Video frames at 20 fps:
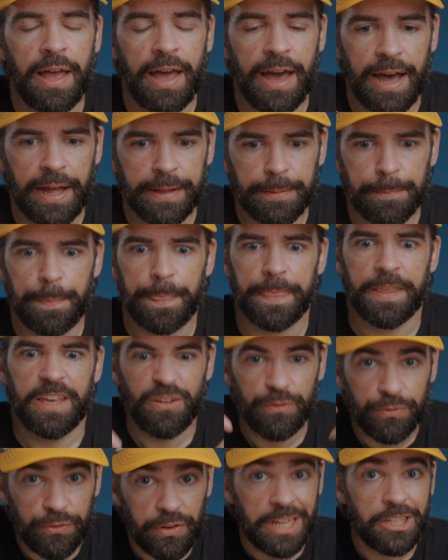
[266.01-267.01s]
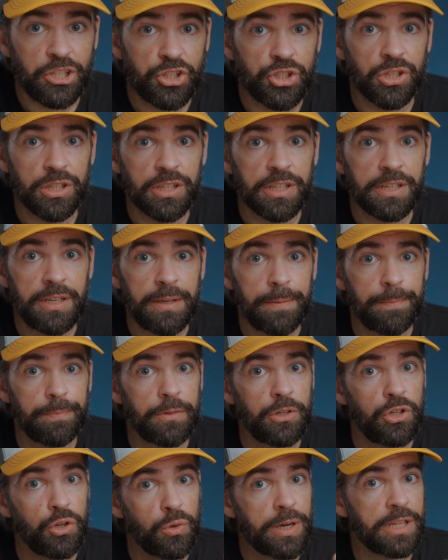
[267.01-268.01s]
And eventually,
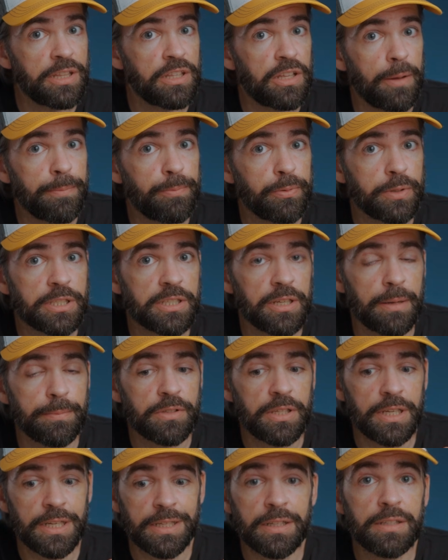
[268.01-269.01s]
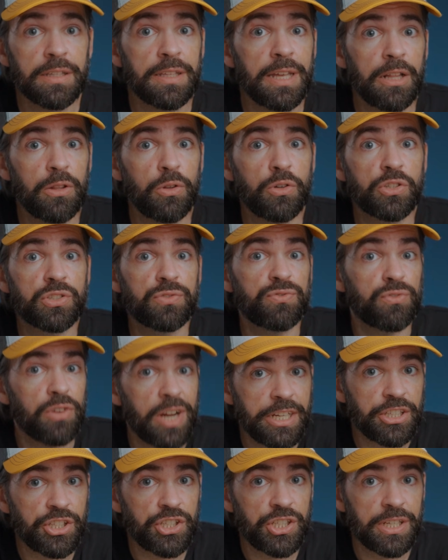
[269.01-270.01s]
you end up with something that looks
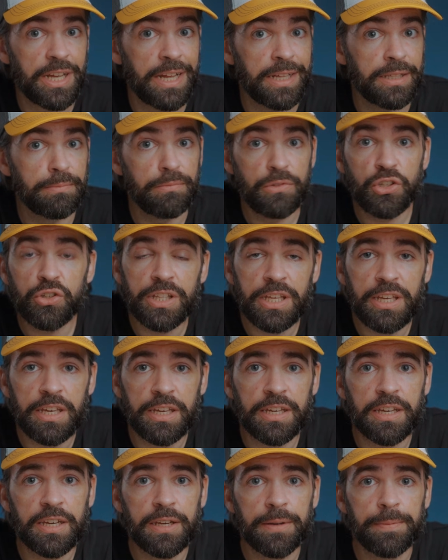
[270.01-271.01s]
fresh and unique.